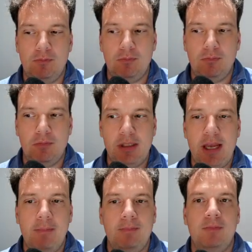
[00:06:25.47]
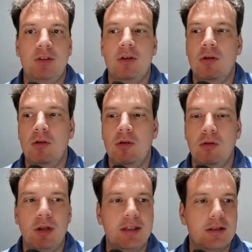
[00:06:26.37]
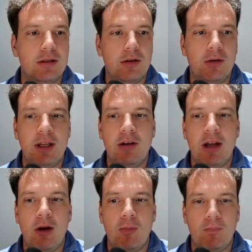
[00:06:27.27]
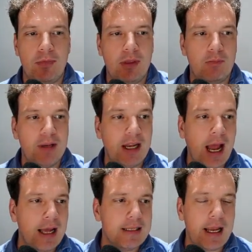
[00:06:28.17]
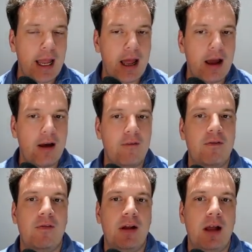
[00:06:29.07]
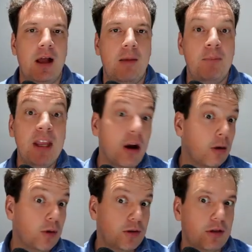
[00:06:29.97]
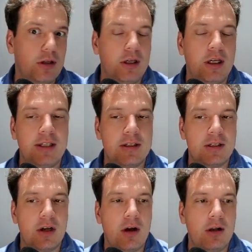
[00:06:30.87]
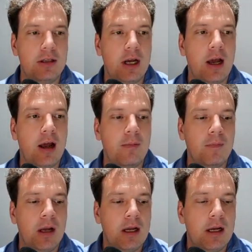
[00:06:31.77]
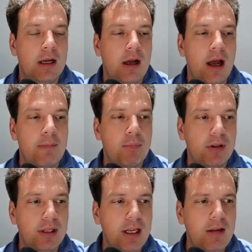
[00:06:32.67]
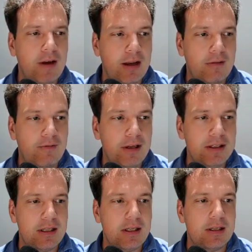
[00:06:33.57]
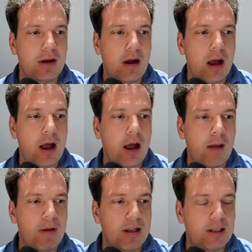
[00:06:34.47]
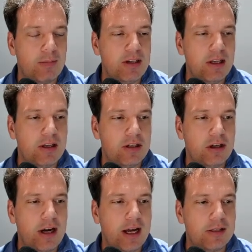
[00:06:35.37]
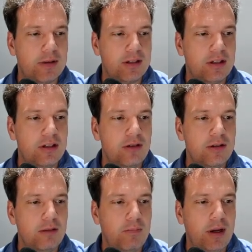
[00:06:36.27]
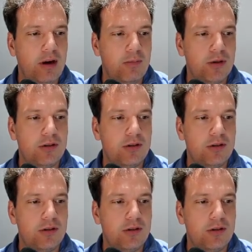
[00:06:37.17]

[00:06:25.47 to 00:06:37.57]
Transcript: Okay, so let's go here. Now, because I have PR Booster installed, I believe I can fix these, especially the Jira aspects, just using PR Booster's